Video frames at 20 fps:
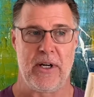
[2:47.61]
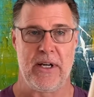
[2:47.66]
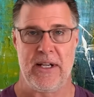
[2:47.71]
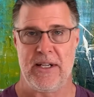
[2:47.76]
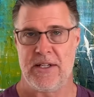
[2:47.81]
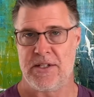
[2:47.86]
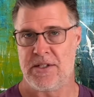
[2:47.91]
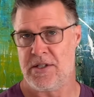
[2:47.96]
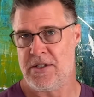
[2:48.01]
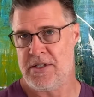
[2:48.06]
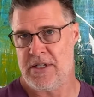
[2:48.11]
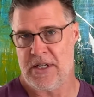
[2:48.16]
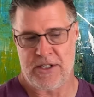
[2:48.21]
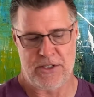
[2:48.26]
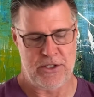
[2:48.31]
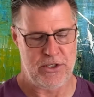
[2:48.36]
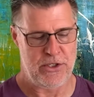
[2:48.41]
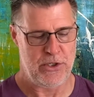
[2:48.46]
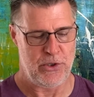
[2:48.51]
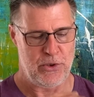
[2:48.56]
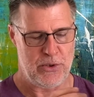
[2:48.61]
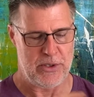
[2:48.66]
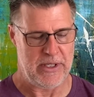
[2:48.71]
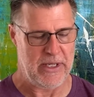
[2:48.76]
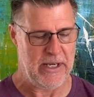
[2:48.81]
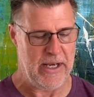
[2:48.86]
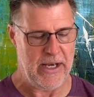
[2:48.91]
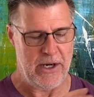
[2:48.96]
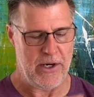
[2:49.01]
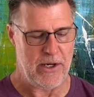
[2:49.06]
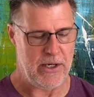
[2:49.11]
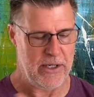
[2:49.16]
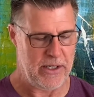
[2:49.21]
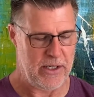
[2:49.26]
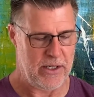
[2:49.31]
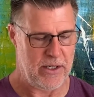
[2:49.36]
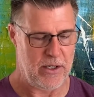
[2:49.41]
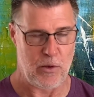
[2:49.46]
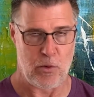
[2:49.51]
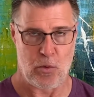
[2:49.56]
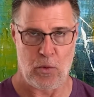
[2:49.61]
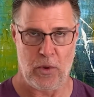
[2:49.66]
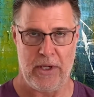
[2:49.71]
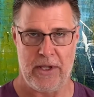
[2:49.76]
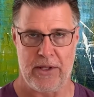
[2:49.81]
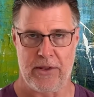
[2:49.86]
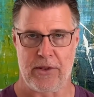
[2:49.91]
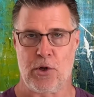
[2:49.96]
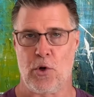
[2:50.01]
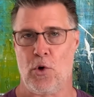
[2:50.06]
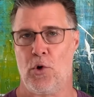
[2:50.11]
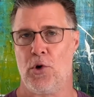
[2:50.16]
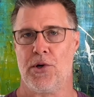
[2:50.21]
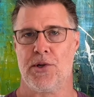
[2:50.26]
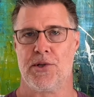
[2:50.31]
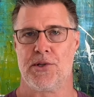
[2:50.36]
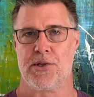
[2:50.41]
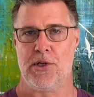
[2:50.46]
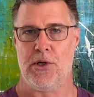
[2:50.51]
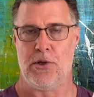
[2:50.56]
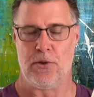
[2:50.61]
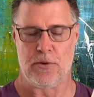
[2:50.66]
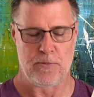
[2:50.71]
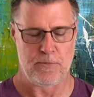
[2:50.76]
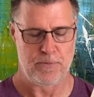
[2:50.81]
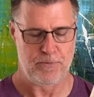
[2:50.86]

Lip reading: is to just shoot the area with cortisone.